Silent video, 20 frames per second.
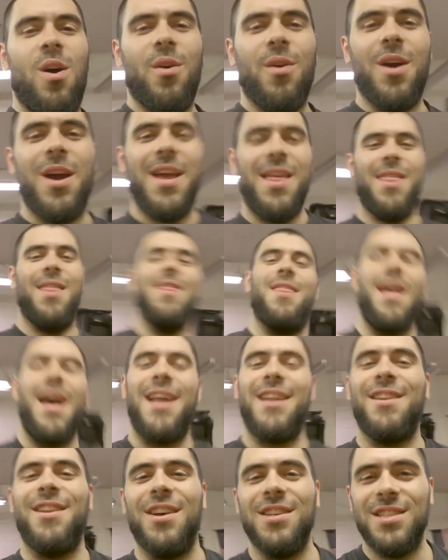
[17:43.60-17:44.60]
all right,
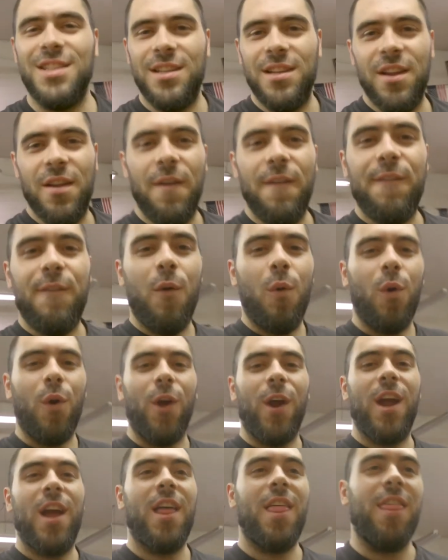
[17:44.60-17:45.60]
that does it
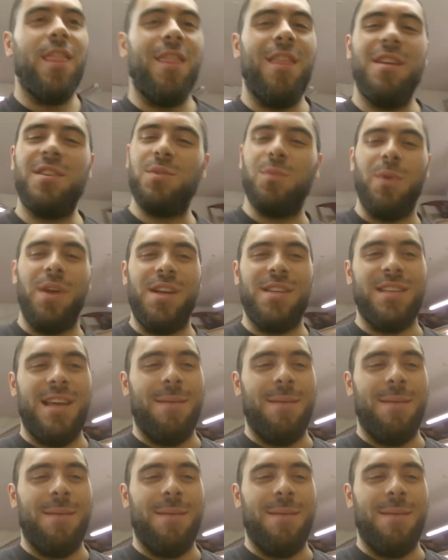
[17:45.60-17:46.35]
for this week's